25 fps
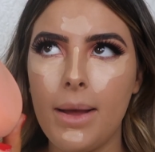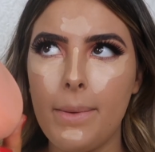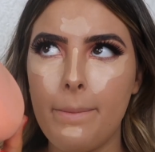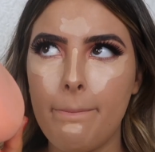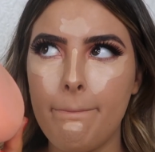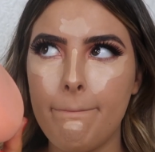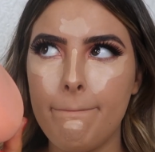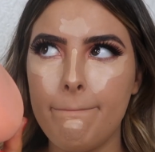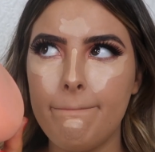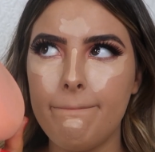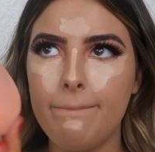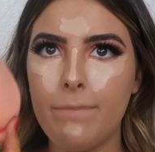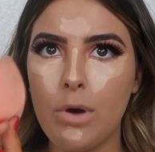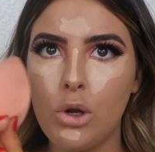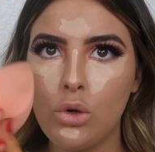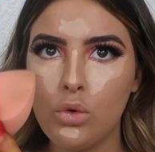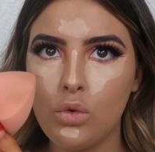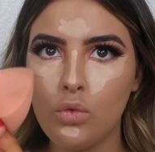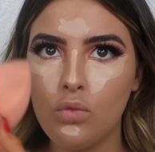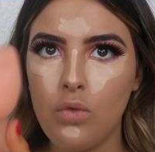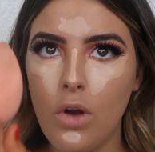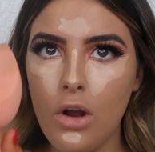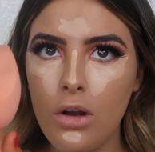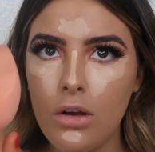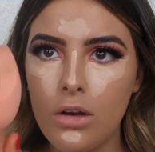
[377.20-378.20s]

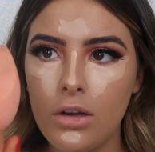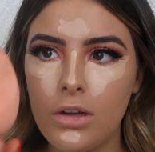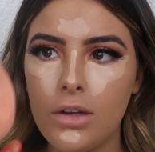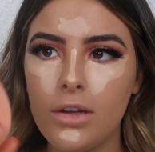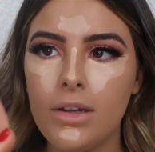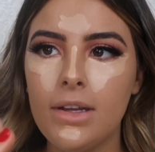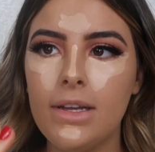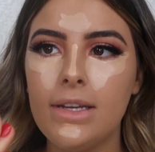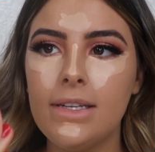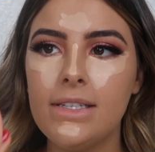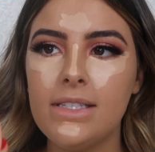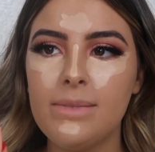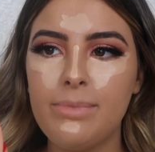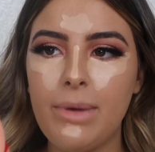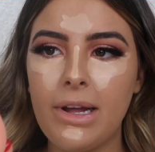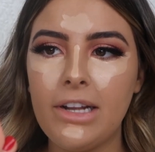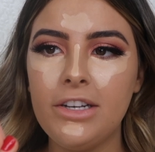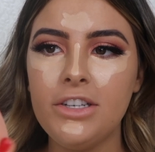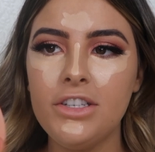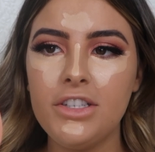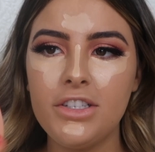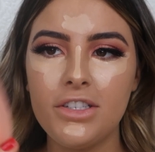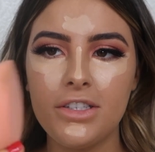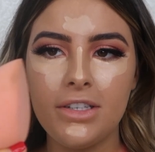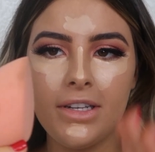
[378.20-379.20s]
Model Rock
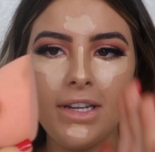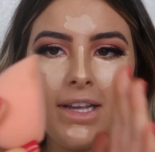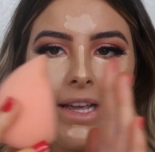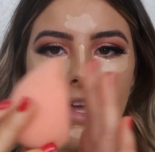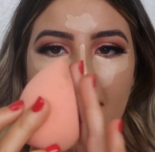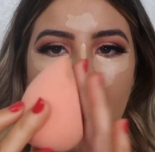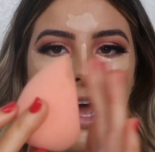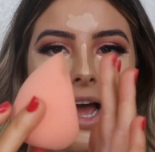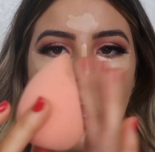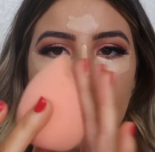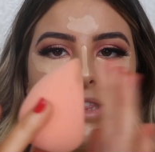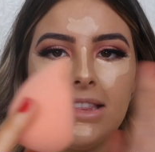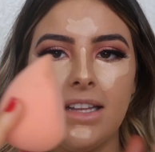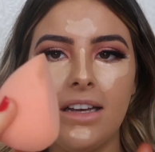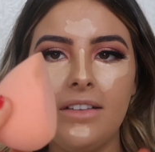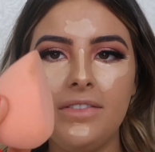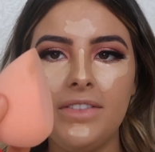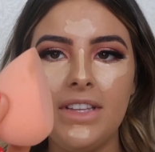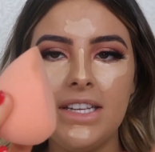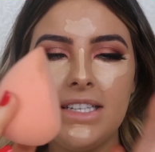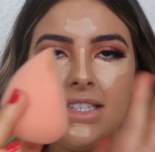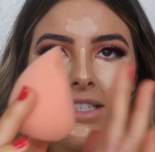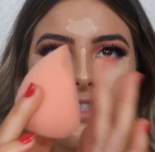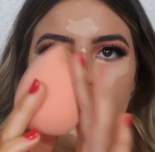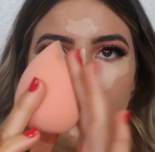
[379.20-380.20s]
sponge. I
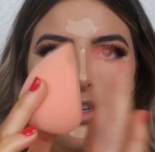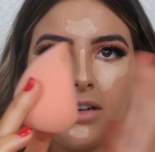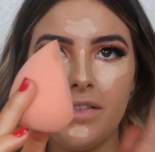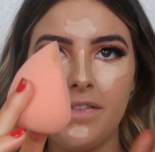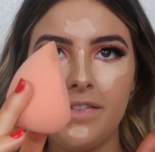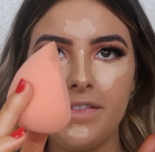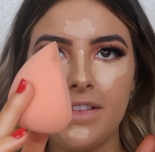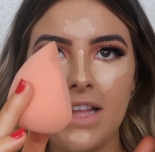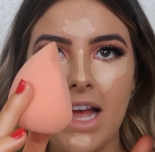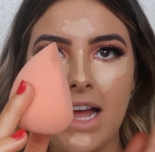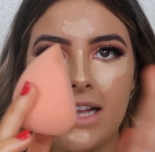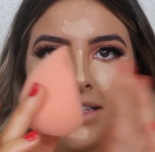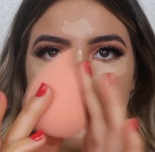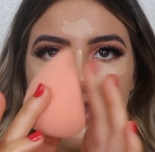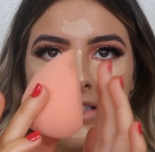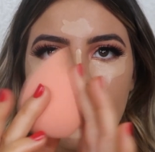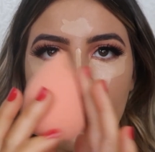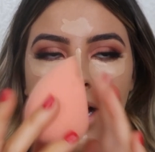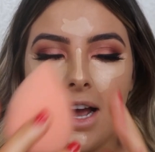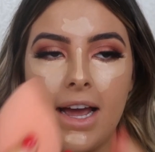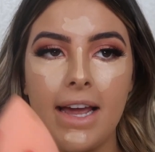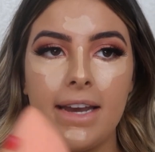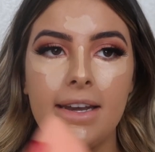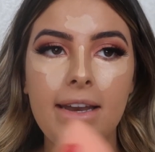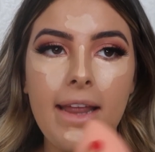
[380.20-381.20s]
love this. It's got a flat
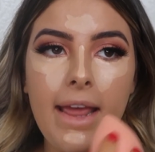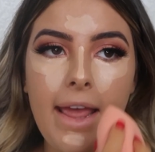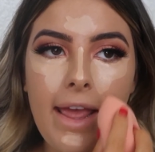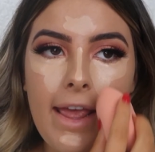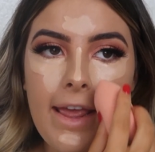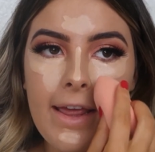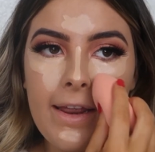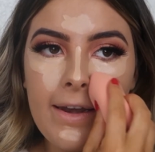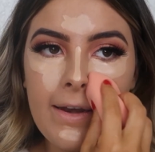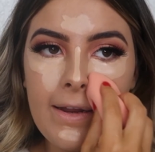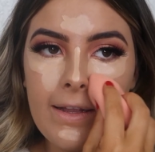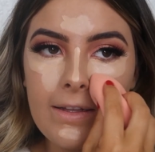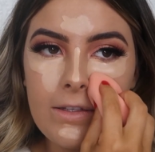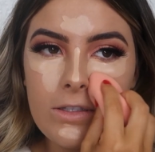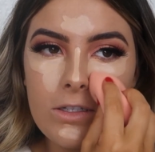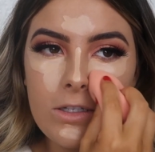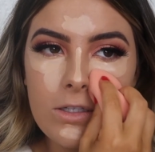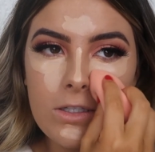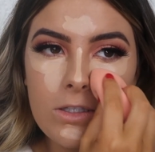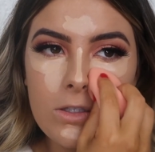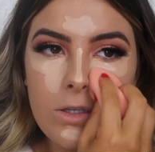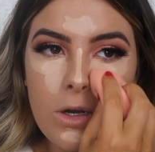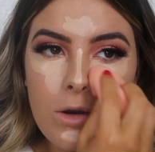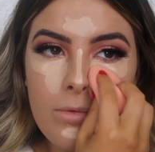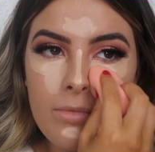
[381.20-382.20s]
side and it's
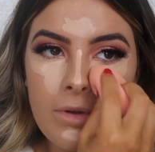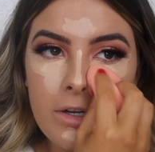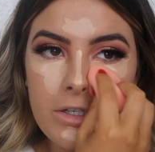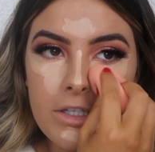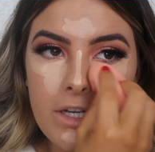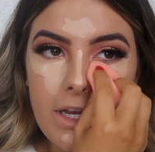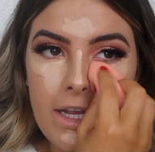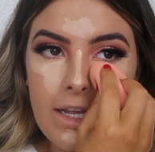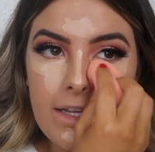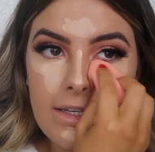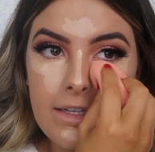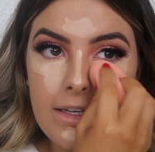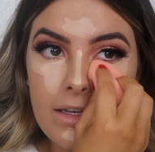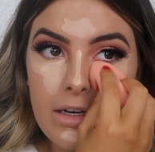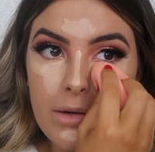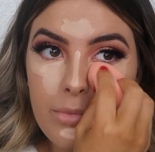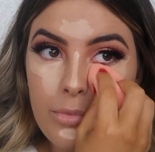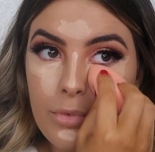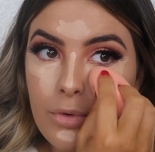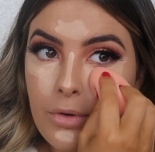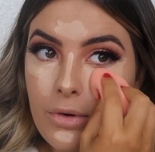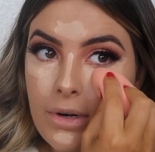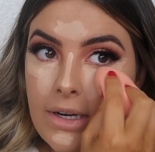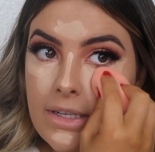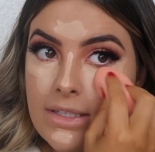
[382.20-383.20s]
just so much easier to
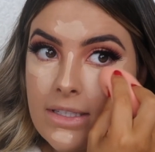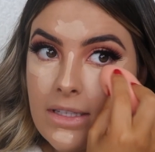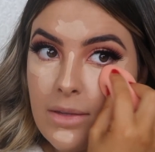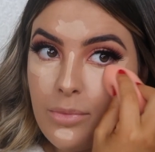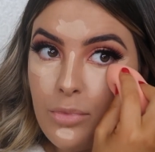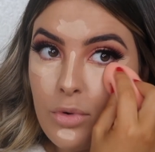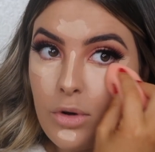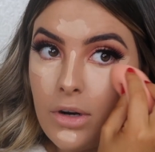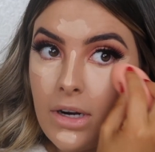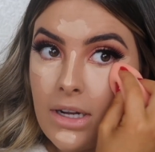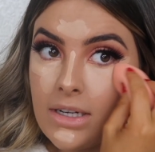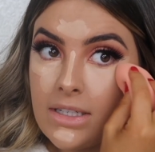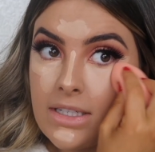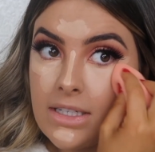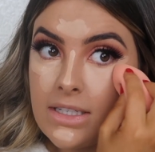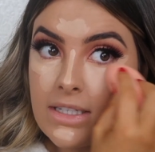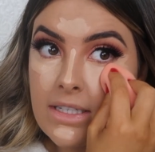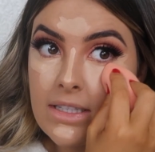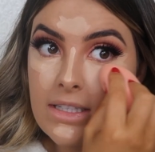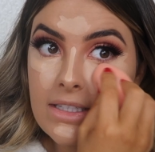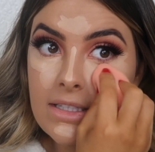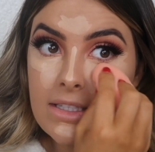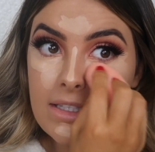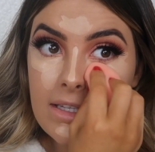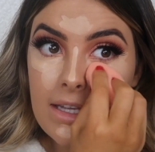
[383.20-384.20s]
press the product
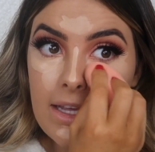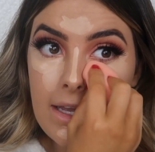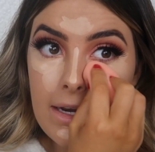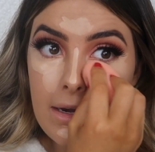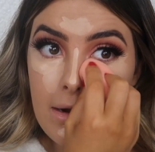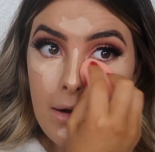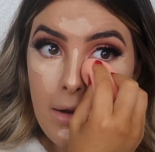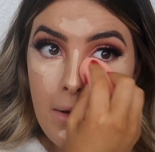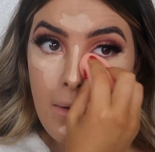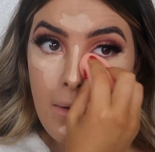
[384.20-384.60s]
into the skin.